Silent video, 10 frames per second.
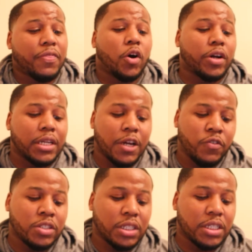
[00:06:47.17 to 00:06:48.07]
The only
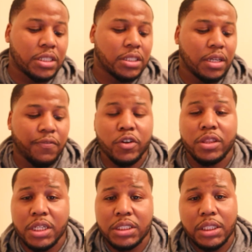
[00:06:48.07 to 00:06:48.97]
difference is for
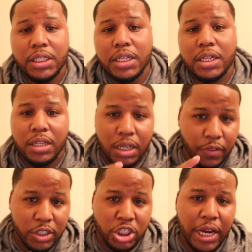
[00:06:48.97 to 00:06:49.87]
this league,
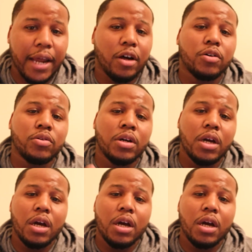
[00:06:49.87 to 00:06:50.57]
the shadow